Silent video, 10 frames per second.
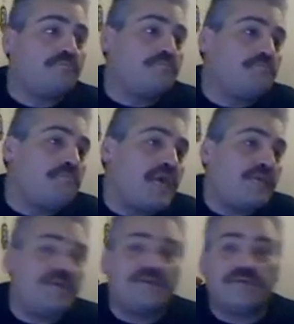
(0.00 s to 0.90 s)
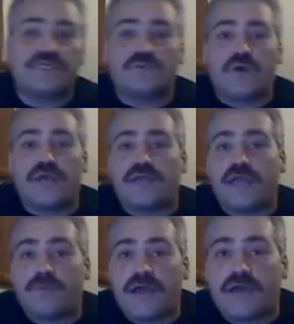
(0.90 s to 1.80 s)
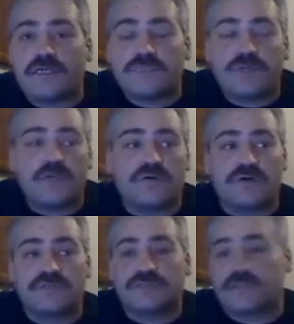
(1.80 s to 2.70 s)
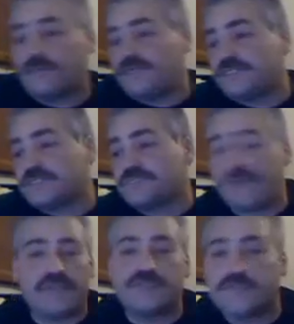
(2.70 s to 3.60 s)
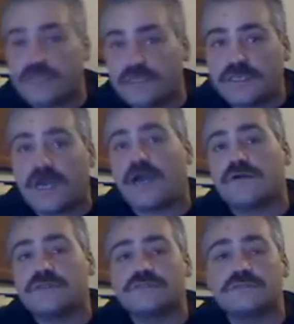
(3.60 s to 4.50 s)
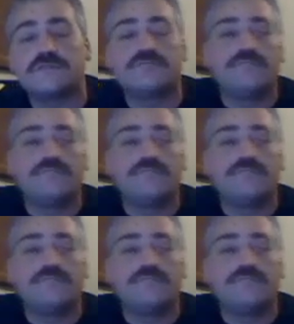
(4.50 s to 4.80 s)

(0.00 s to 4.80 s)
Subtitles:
Maybe the reason why it came out is because somebody just mentioned it in Congress,